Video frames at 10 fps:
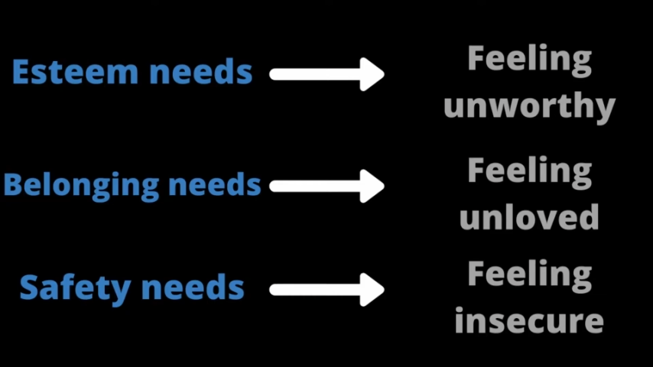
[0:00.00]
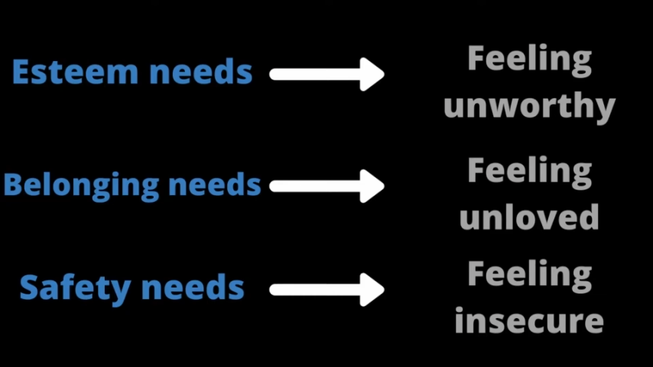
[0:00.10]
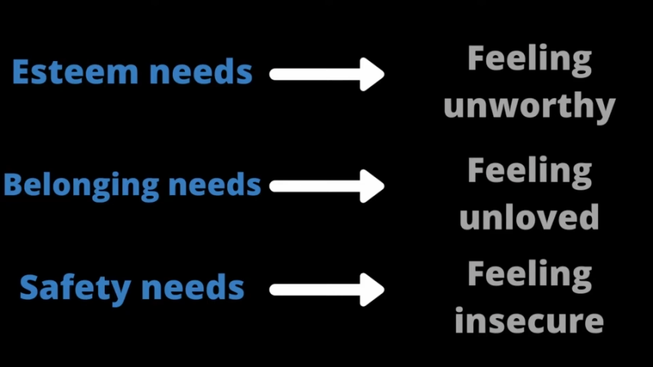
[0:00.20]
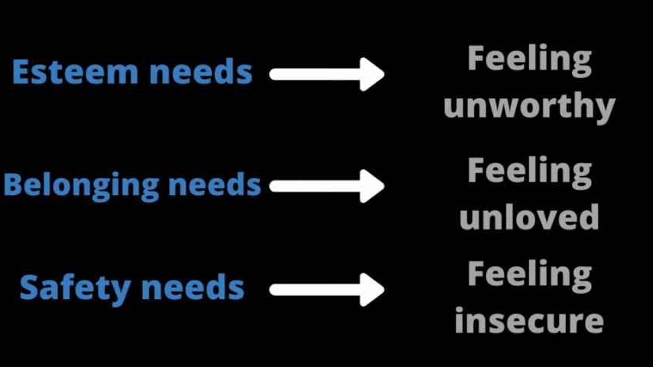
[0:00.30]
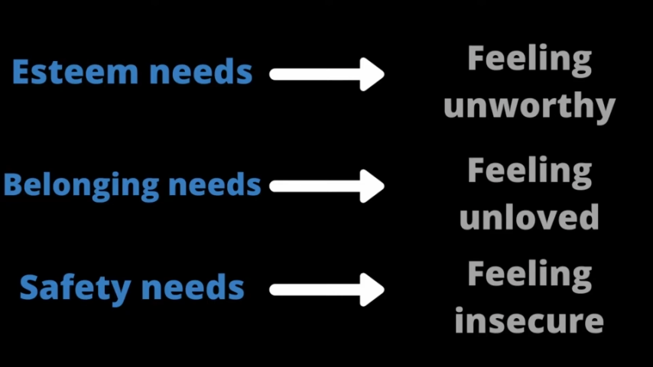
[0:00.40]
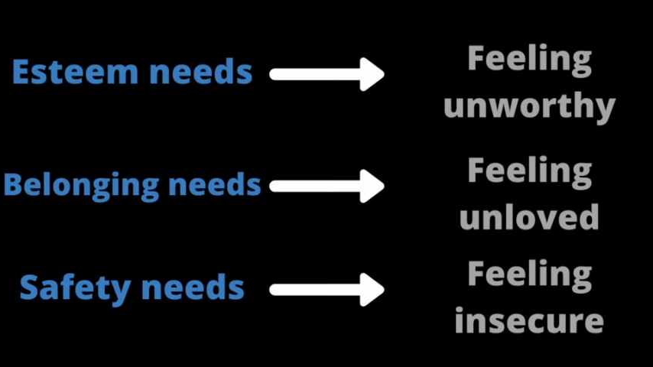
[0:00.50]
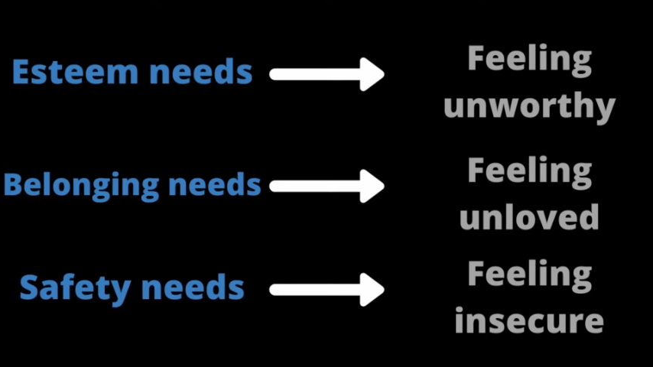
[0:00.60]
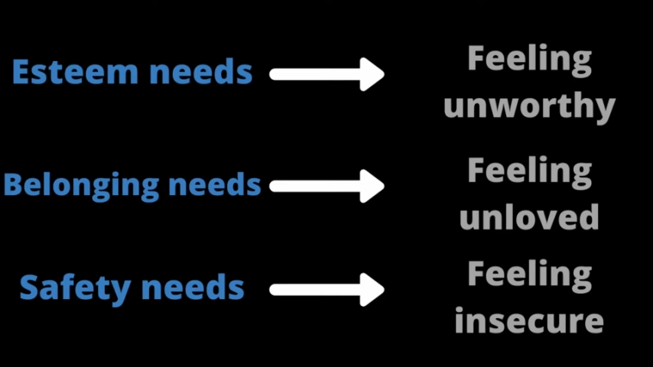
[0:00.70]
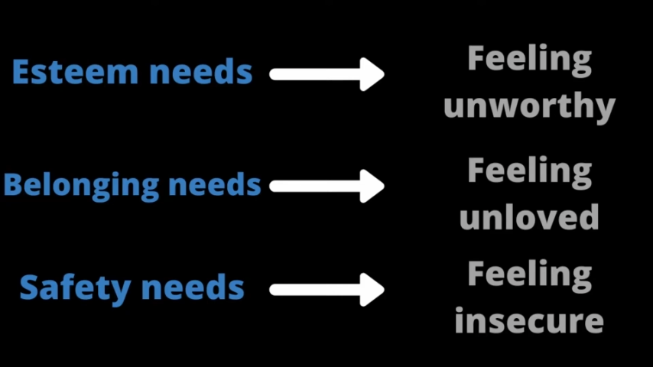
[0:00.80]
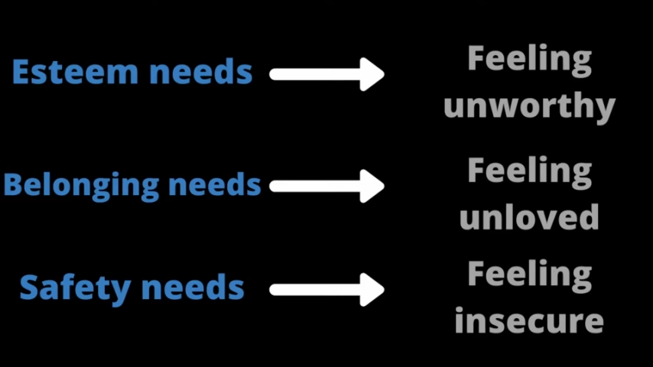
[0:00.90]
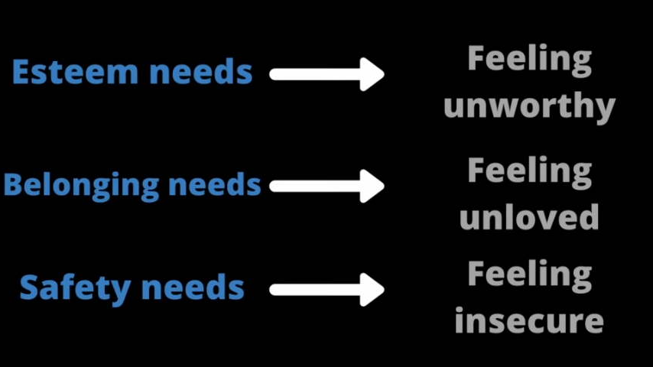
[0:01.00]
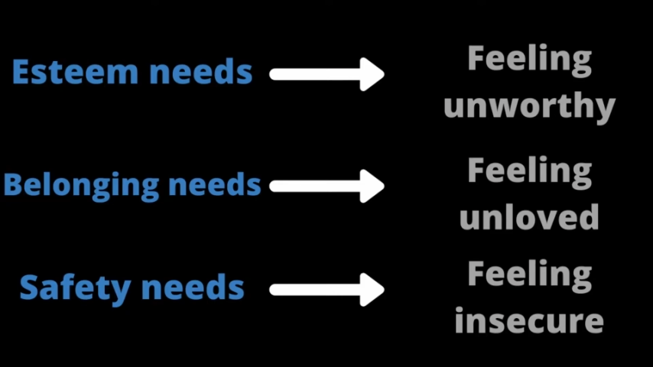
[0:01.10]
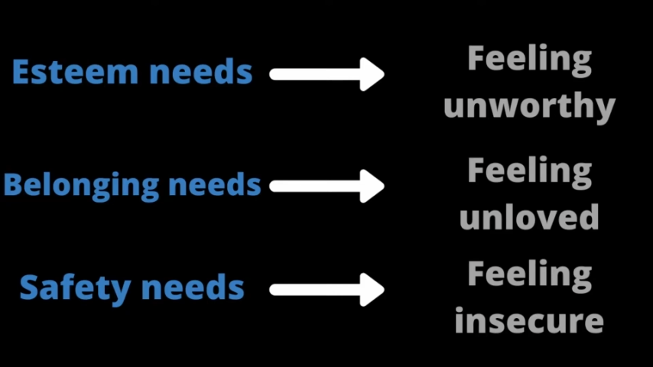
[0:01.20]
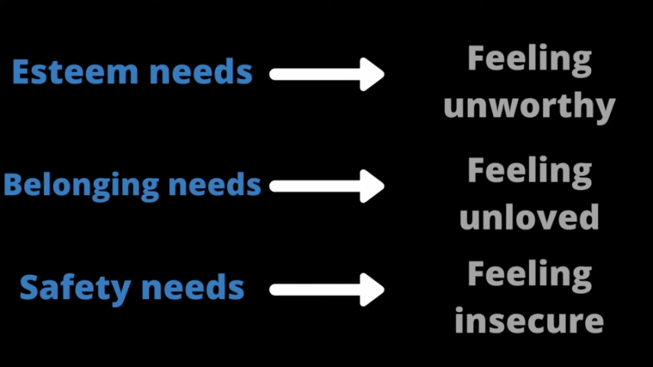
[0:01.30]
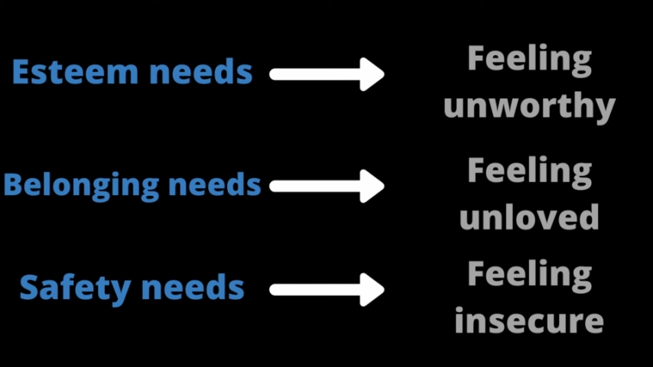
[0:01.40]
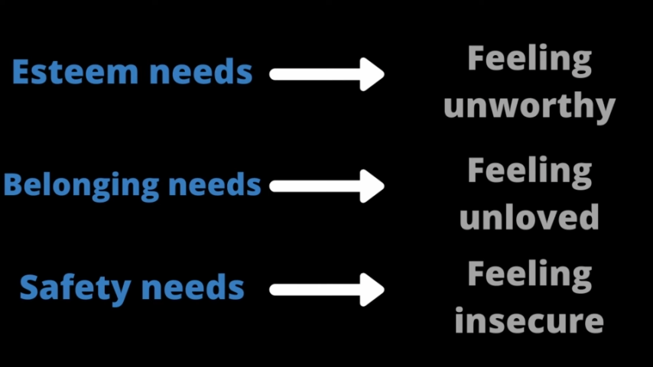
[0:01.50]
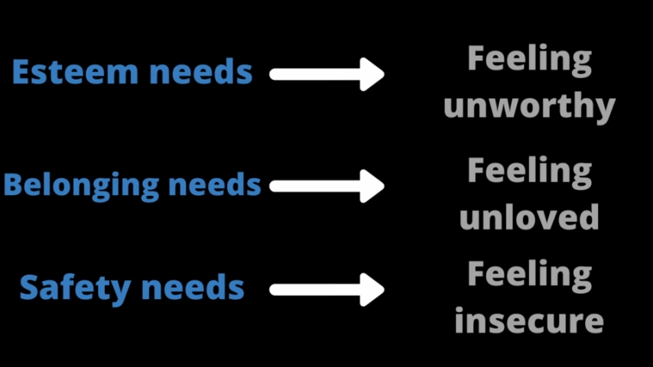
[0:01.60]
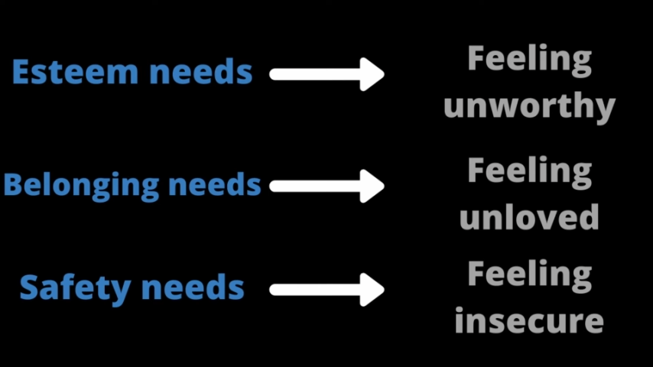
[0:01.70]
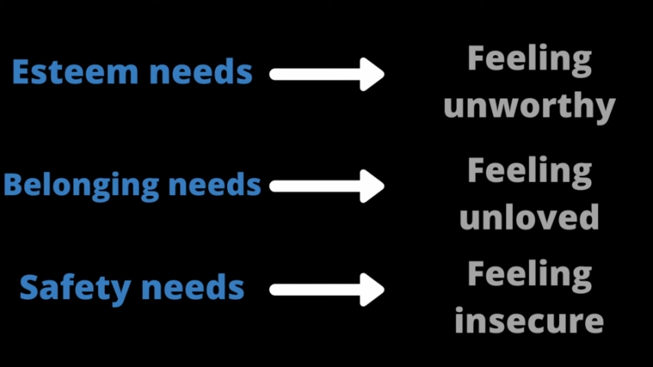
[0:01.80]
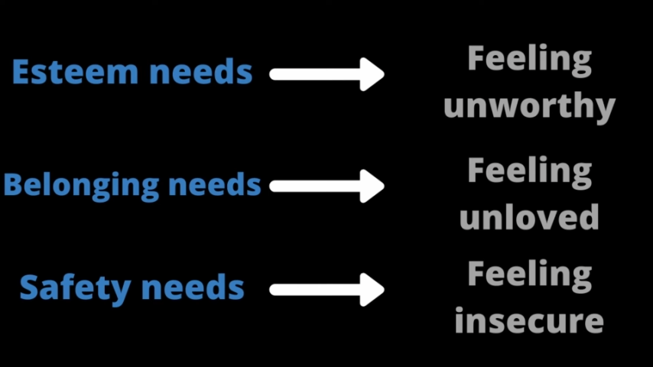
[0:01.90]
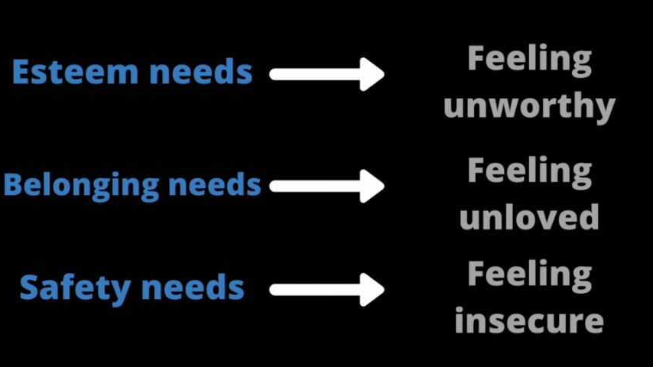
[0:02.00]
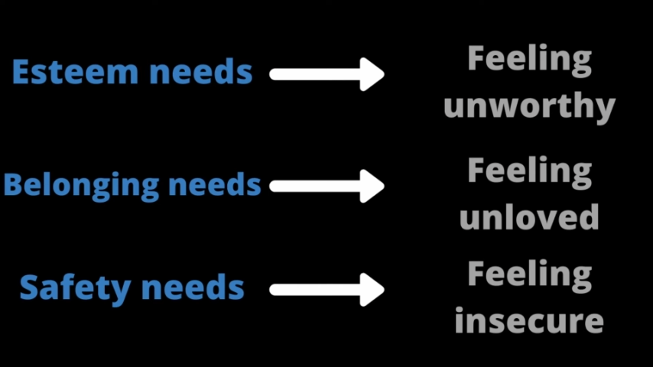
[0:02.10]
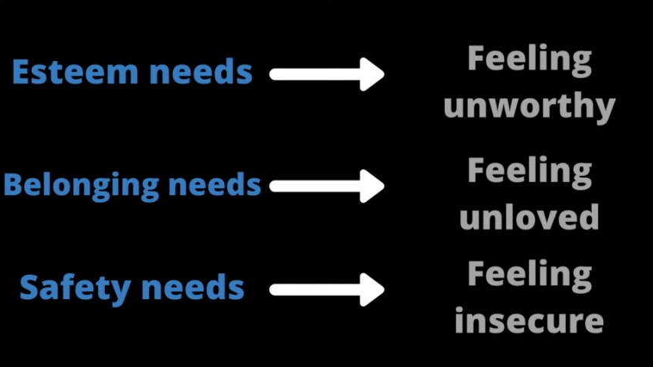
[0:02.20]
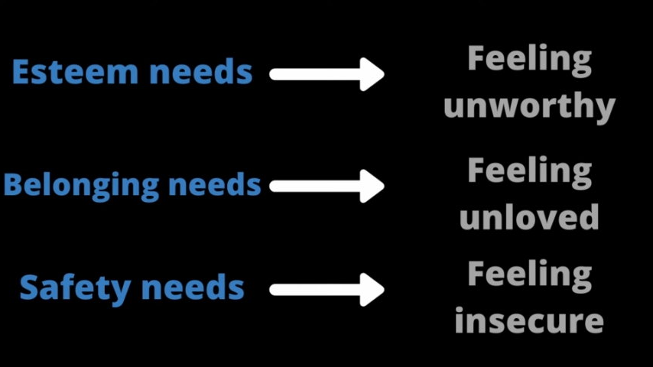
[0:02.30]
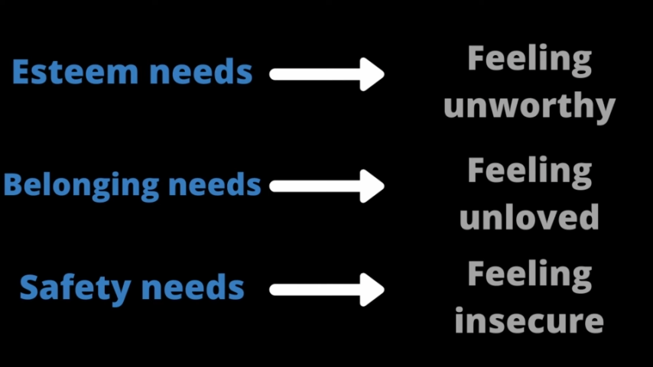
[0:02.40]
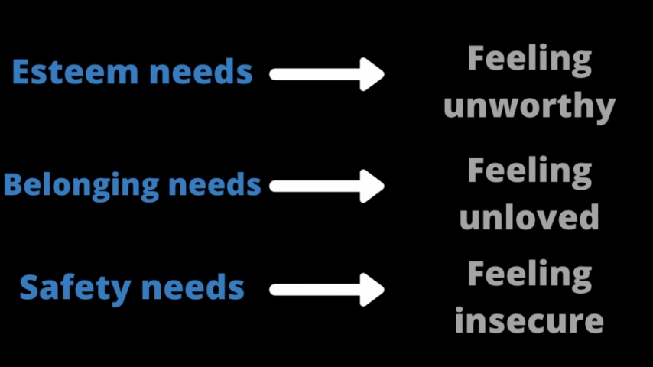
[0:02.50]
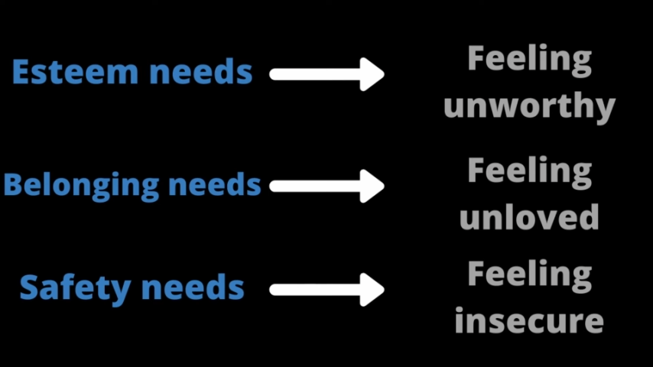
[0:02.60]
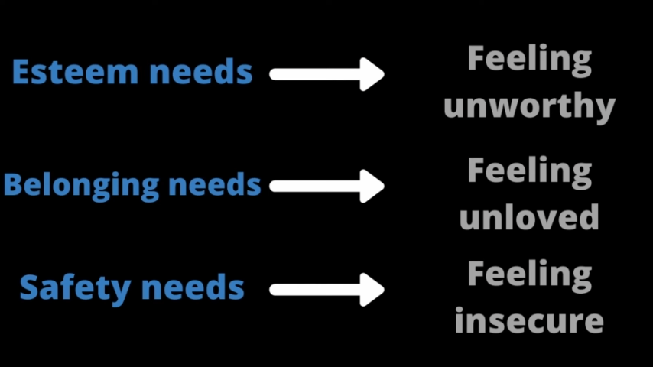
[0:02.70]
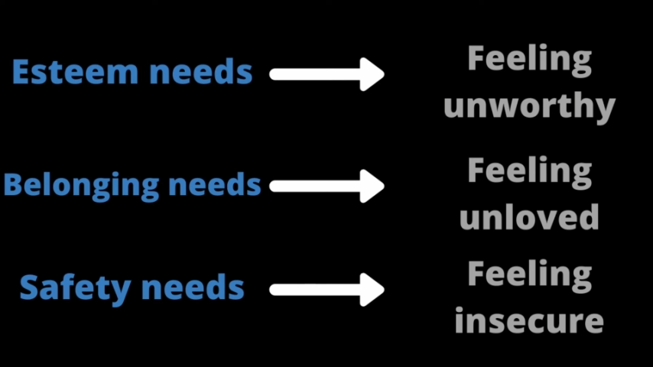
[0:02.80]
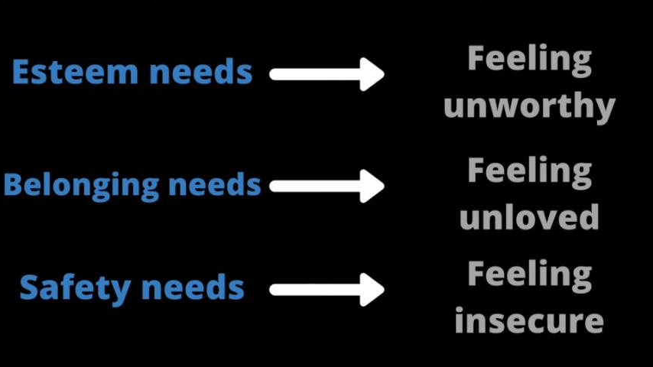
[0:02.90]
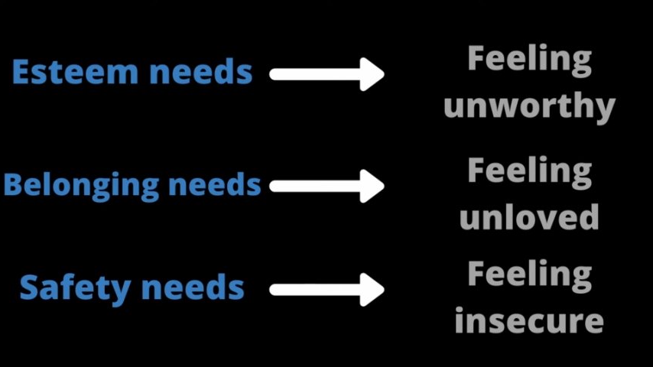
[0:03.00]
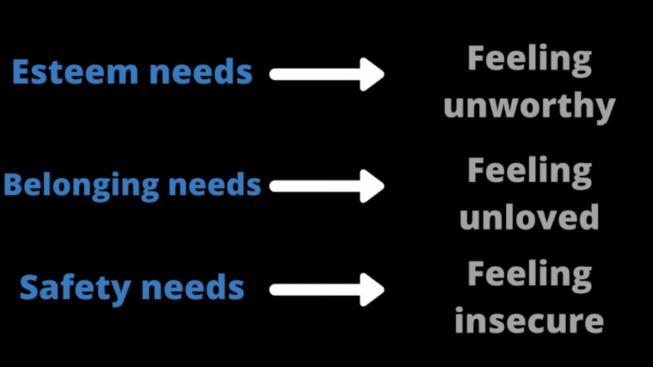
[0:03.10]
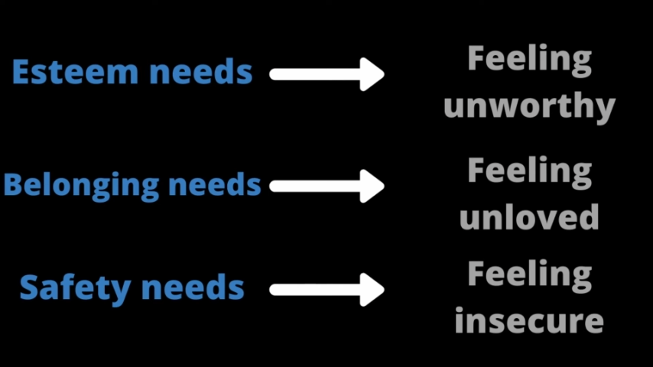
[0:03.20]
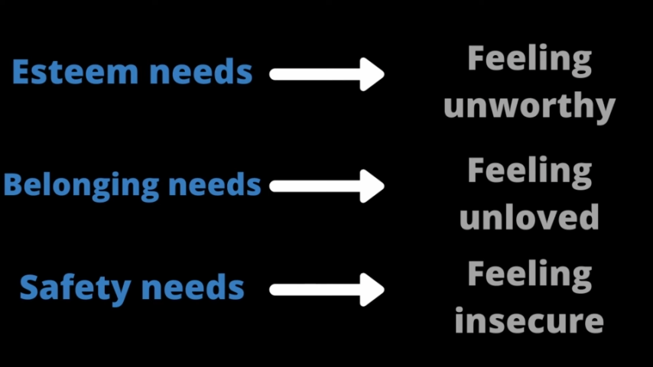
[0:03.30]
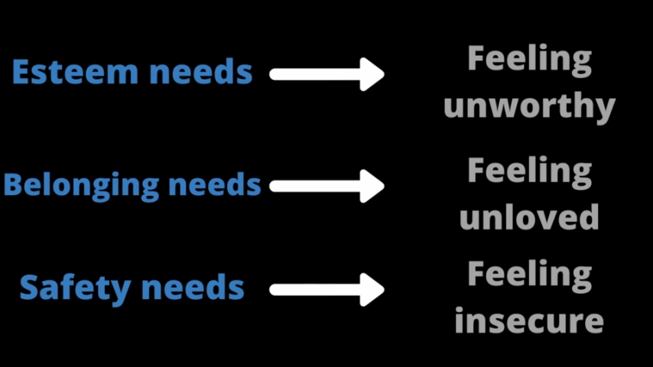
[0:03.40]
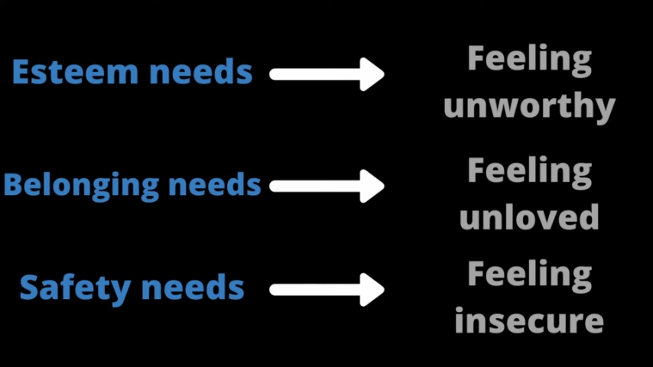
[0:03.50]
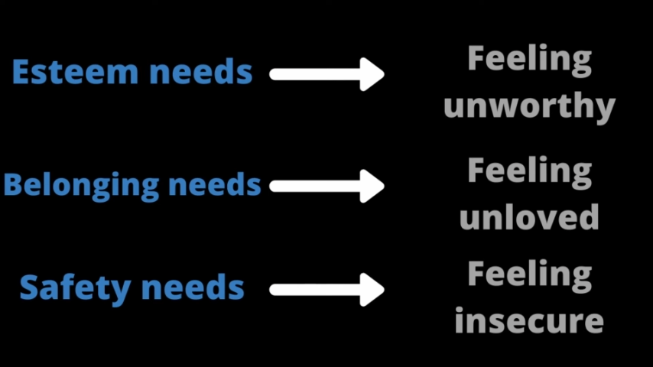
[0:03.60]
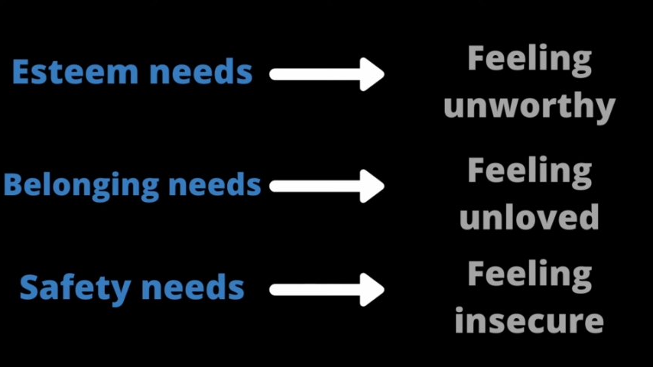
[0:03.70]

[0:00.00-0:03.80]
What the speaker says: No face is visible, so there are no lips to read.